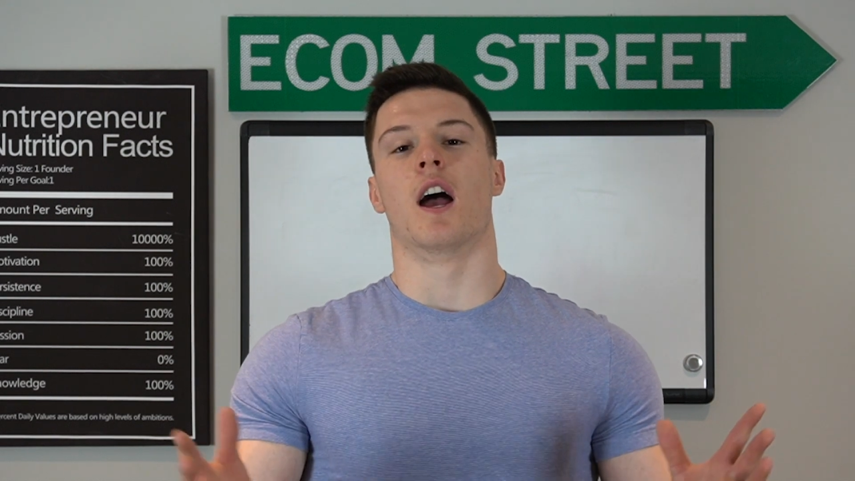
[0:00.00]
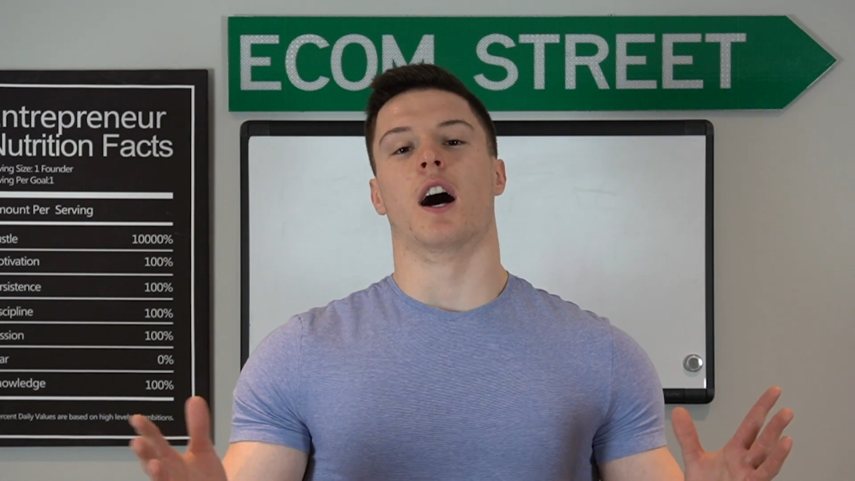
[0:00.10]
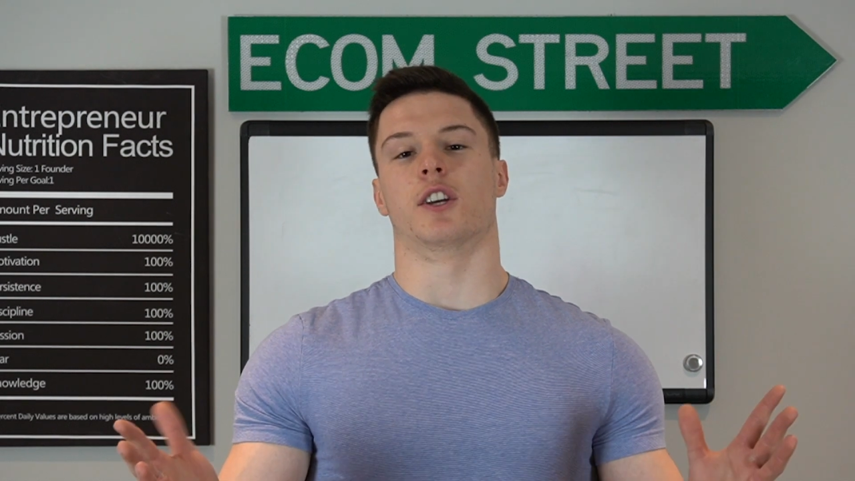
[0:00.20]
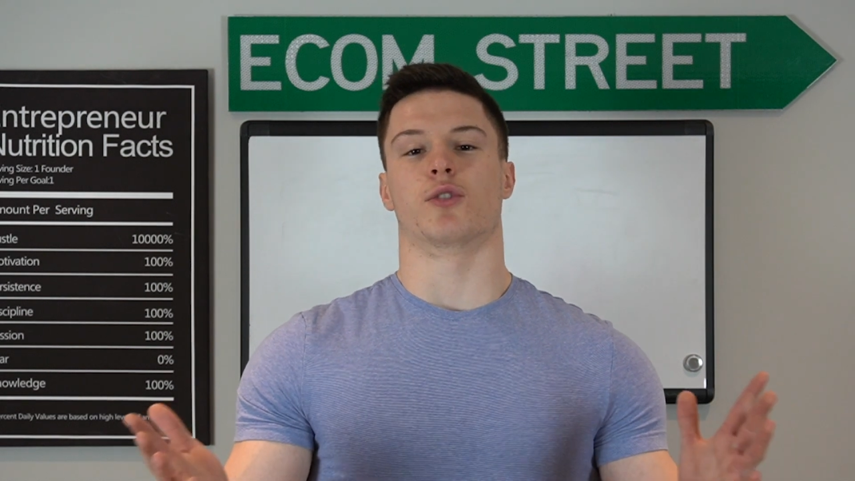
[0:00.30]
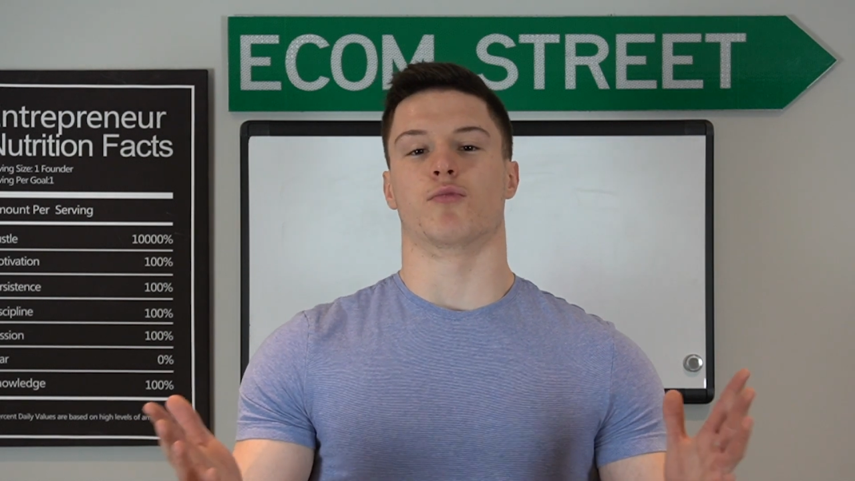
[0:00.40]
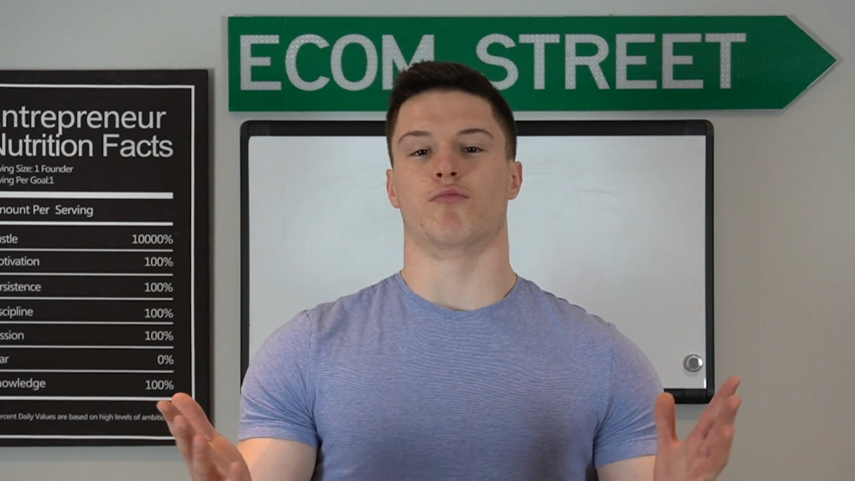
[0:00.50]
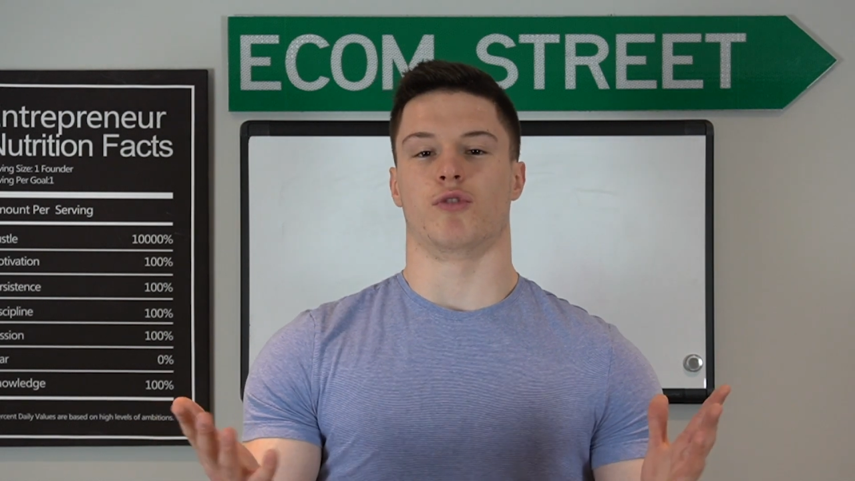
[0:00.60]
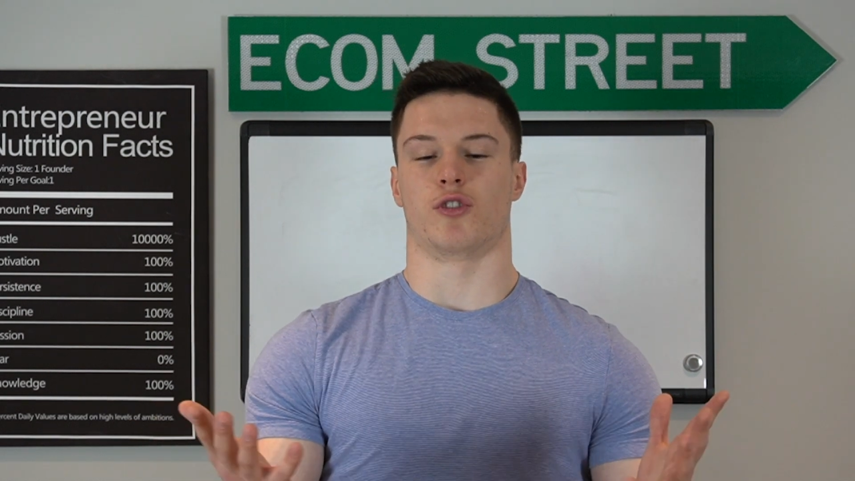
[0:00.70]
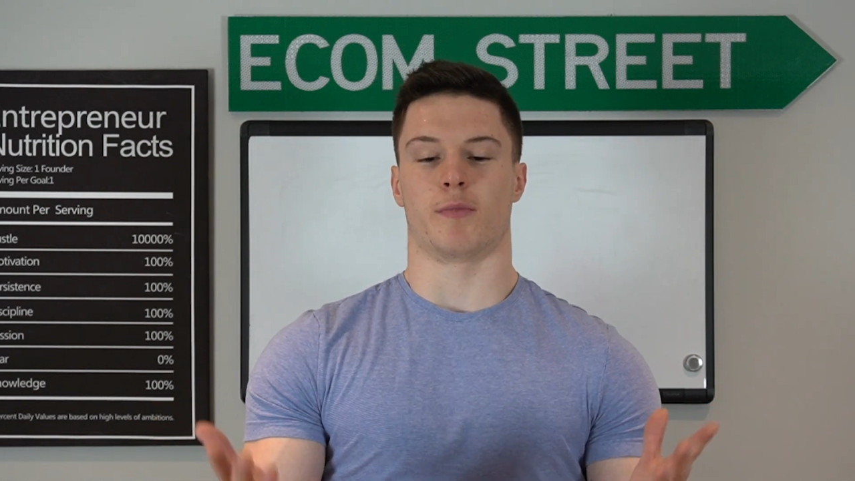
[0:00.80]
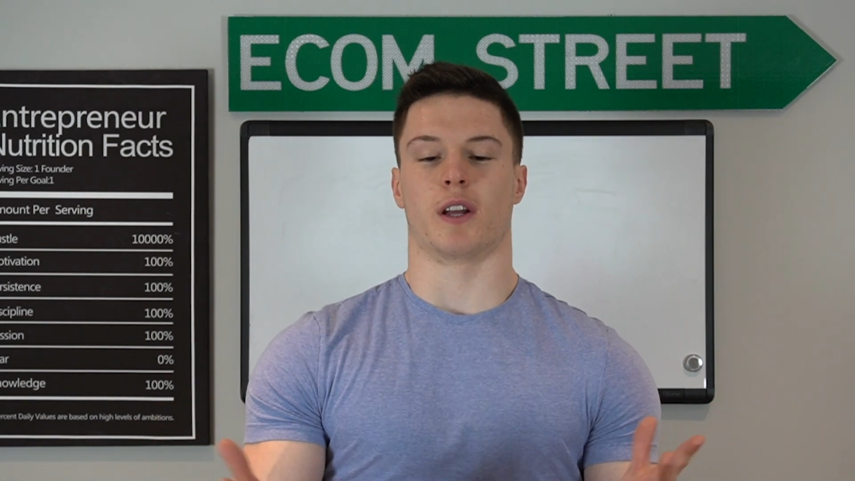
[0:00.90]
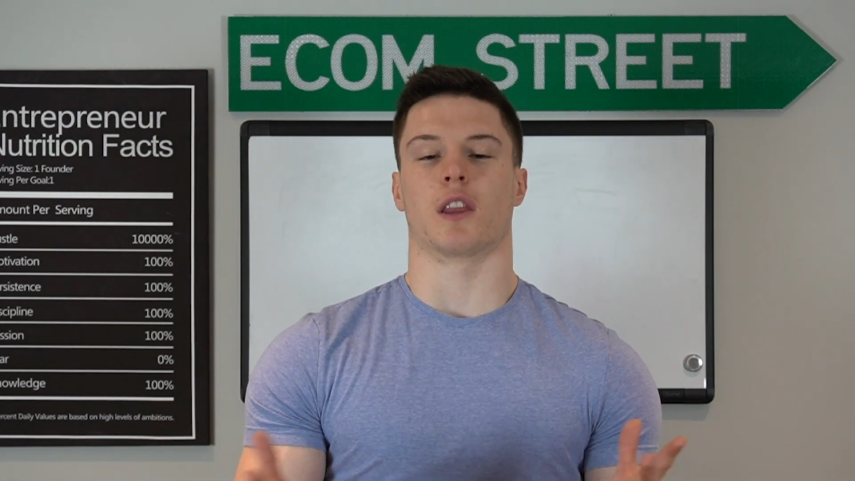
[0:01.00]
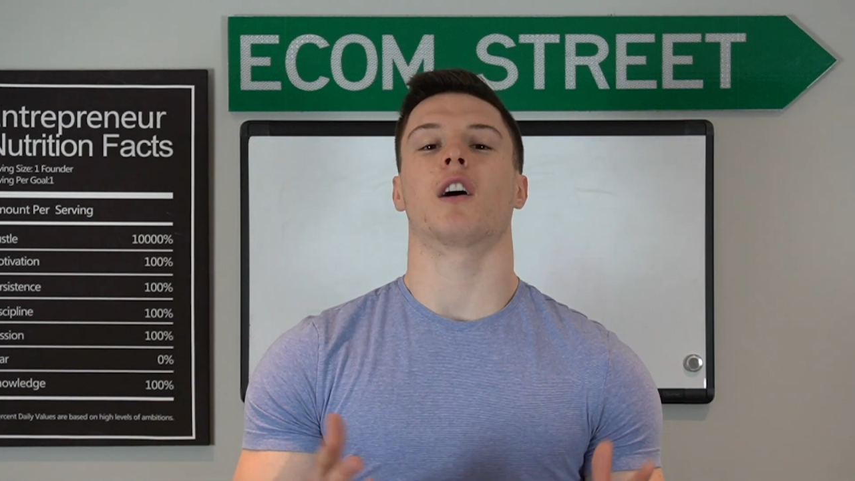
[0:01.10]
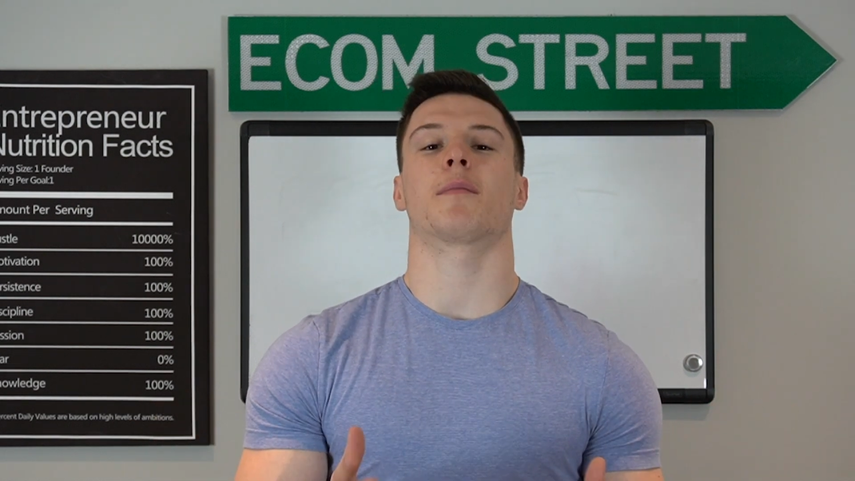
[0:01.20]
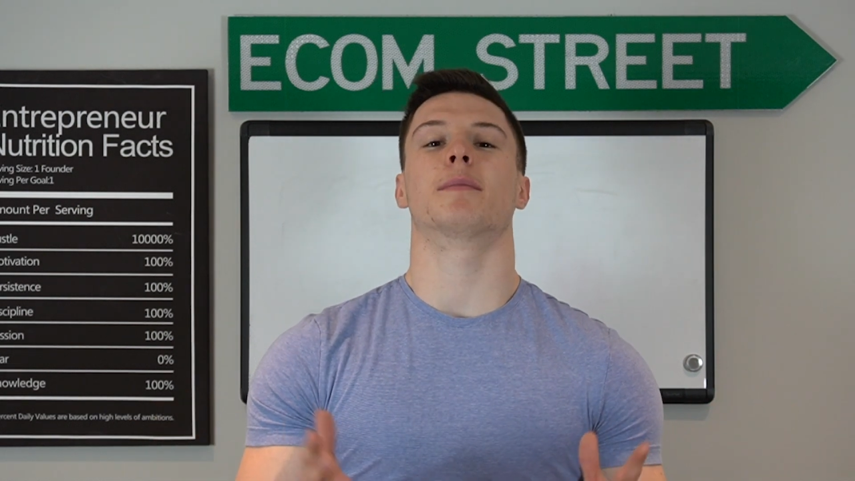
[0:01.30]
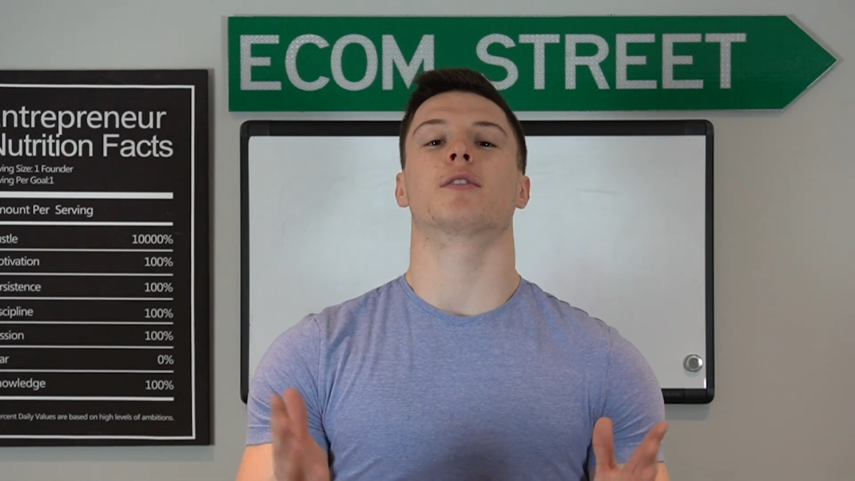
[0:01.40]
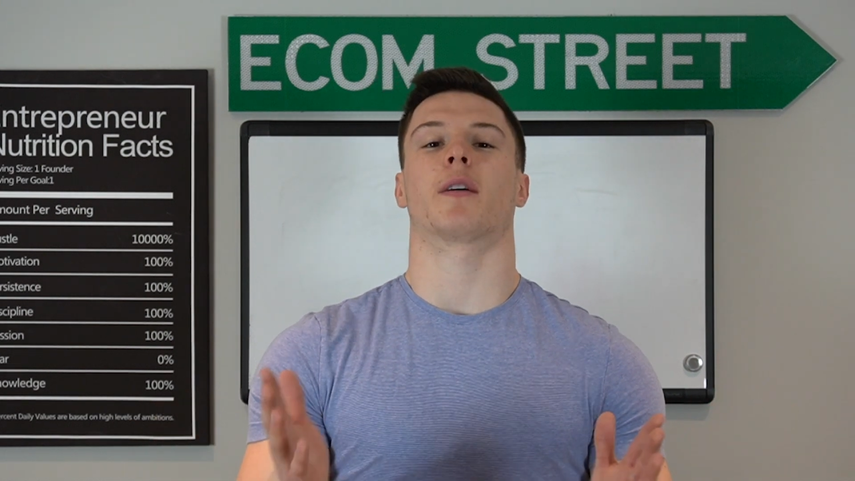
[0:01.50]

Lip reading: there should be a lot of people